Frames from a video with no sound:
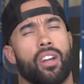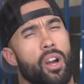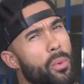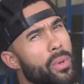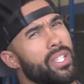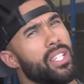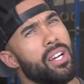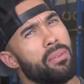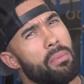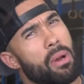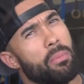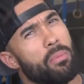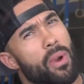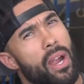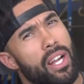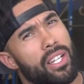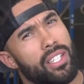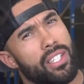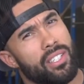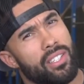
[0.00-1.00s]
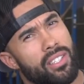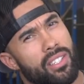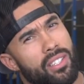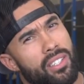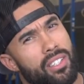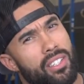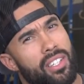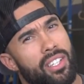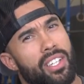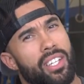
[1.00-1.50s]
we talking about practice?
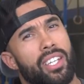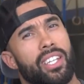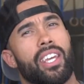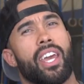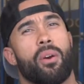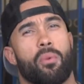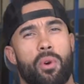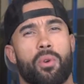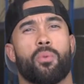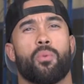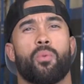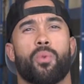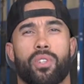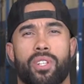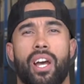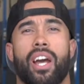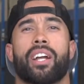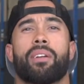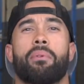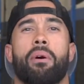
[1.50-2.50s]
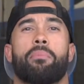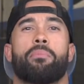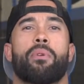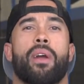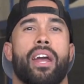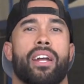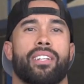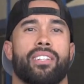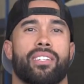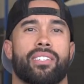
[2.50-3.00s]
Yeah, we're, we're talking about
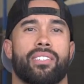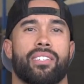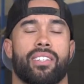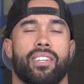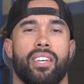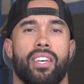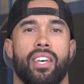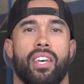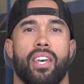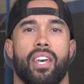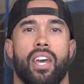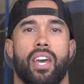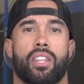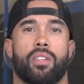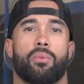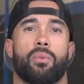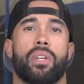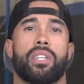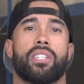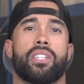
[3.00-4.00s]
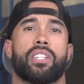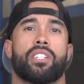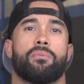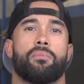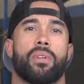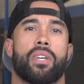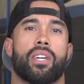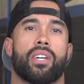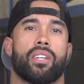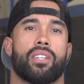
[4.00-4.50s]
practice. And the reason is
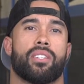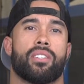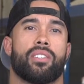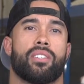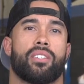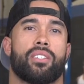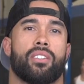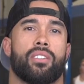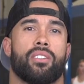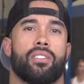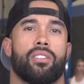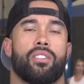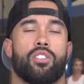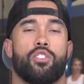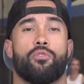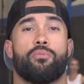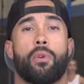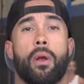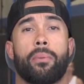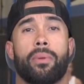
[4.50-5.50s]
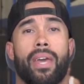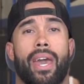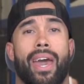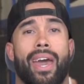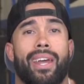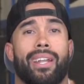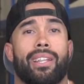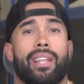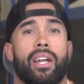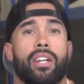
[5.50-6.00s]
because you've probably
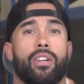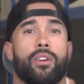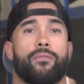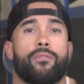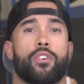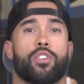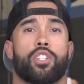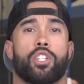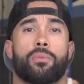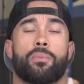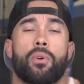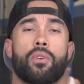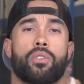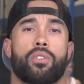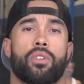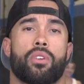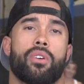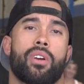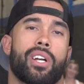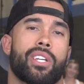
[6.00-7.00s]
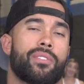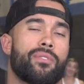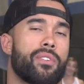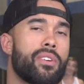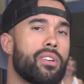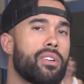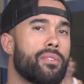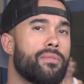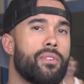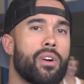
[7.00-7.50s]
had a lot of your first exposure to
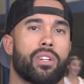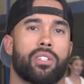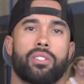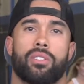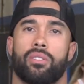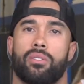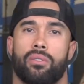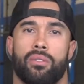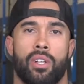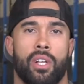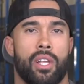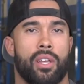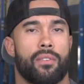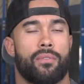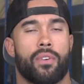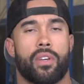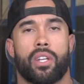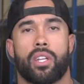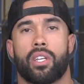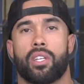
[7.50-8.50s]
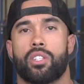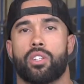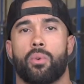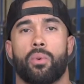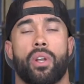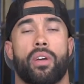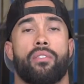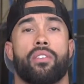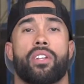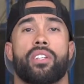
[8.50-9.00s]
CrossFit or functional fitness or
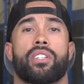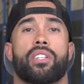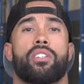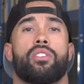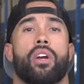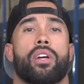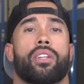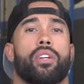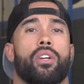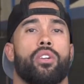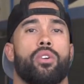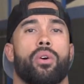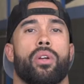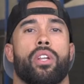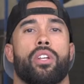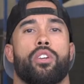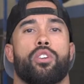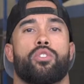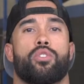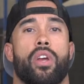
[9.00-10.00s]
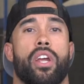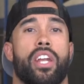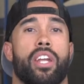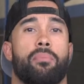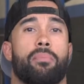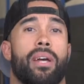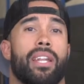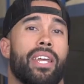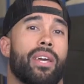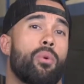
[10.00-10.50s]
whatever it is that you're out there doing in your
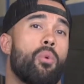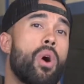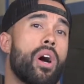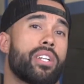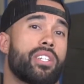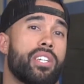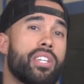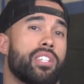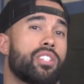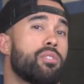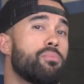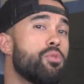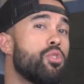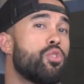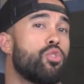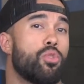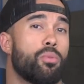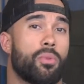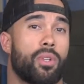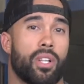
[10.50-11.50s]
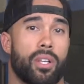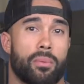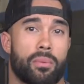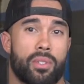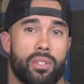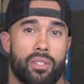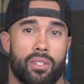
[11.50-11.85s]
training by like watching some YouTube clips.